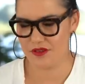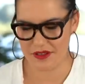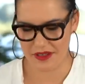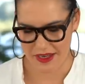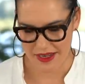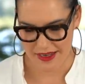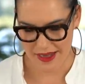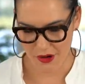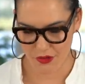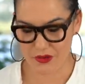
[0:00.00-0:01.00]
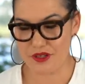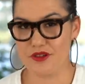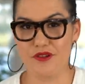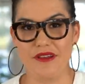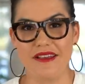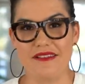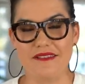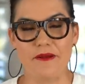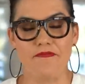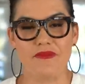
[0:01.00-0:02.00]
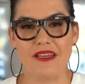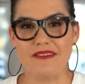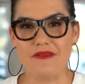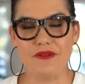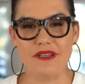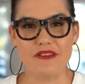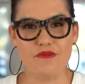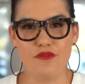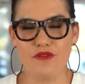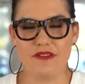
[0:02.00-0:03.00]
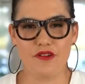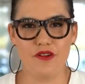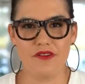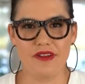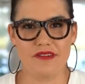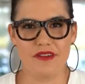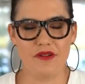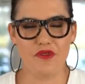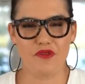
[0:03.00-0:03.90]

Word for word: good. Now what we want to do is simply spoon this over some